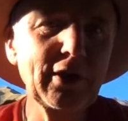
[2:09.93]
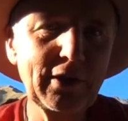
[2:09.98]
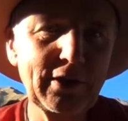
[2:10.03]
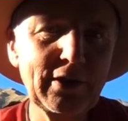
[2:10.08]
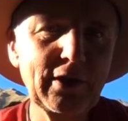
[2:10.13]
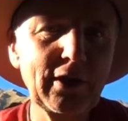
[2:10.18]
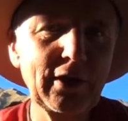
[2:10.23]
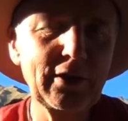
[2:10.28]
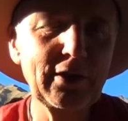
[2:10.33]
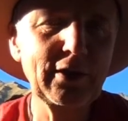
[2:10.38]

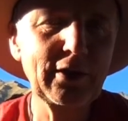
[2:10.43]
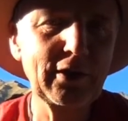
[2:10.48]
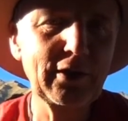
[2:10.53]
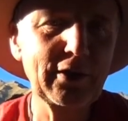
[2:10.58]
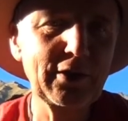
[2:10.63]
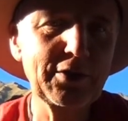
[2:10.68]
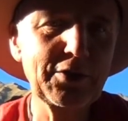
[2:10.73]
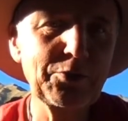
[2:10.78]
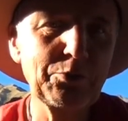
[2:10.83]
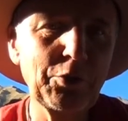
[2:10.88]
exciting and
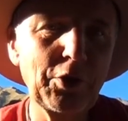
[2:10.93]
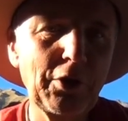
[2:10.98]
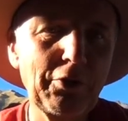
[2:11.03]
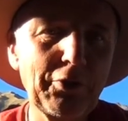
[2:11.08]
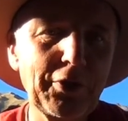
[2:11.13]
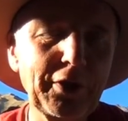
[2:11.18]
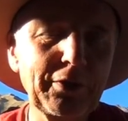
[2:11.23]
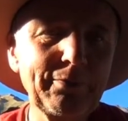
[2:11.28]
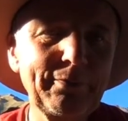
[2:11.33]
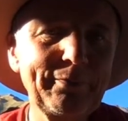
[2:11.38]

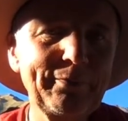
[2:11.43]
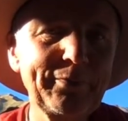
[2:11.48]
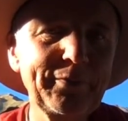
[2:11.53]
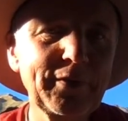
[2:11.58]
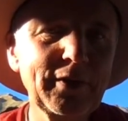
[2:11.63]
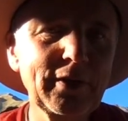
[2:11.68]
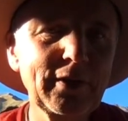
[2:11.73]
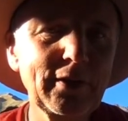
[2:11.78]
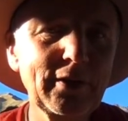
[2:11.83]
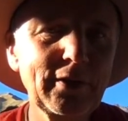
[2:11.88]
inspiring.
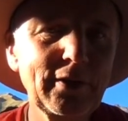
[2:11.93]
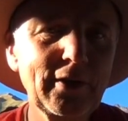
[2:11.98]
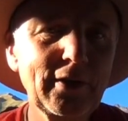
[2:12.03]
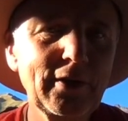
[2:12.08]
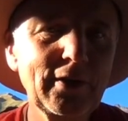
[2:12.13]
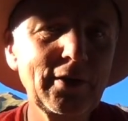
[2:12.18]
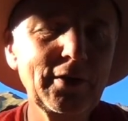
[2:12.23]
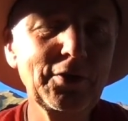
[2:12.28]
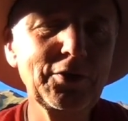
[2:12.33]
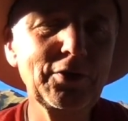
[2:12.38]

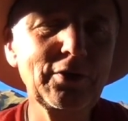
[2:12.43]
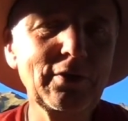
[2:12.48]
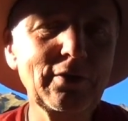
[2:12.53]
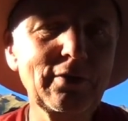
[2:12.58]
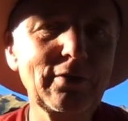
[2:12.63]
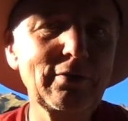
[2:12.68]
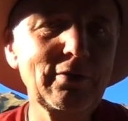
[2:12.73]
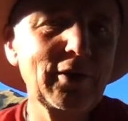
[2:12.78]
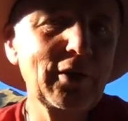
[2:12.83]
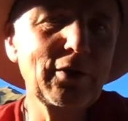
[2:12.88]
And
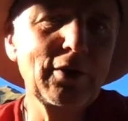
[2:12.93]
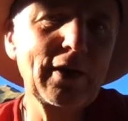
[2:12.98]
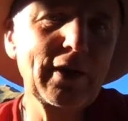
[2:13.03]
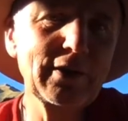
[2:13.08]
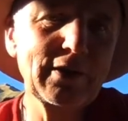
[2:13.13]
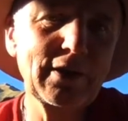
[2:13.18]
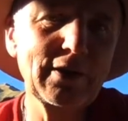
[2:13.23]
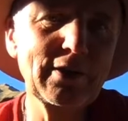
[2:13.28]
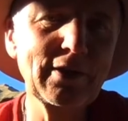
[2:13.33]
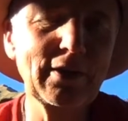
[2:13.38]
there,
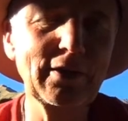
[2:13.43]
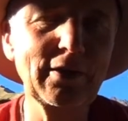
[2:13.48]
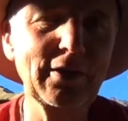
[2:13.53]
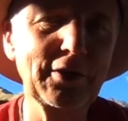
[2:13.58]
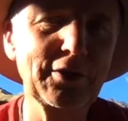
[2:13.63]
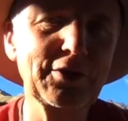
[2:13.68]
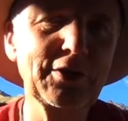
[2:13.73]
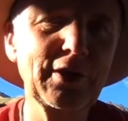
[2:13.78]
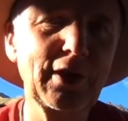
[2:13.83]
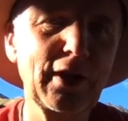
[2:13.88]
as I said,
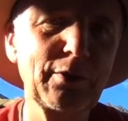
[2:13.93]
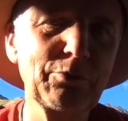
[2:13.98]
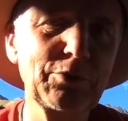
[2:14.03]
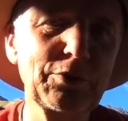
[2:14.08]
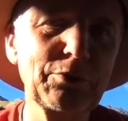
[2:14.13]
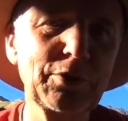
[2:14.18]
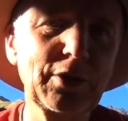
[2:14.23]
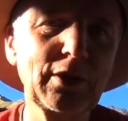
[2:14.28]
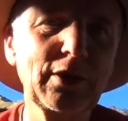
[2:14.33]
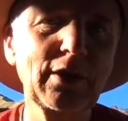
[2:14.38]
there are times
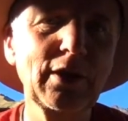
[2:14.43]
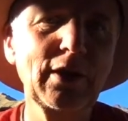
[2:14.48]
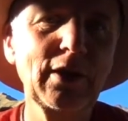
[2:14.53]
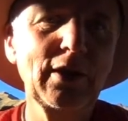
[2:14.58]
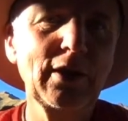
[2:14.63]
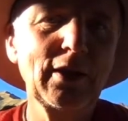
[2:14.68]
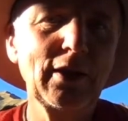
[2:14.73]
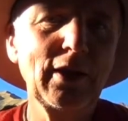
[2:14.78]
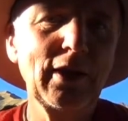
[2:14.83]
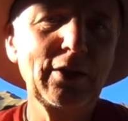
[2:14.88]
when
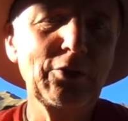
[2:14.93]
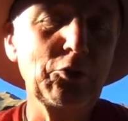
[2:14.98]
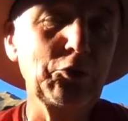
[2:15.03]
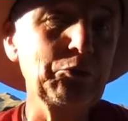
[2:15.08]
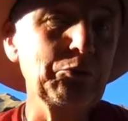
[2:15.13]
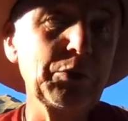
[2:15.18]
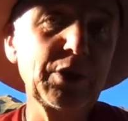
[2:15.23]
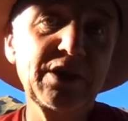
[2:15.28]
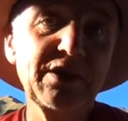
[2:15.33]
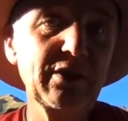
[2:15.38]
I don't
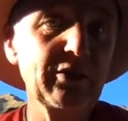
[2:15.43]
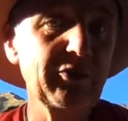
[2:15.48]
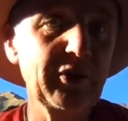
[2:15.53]
miss a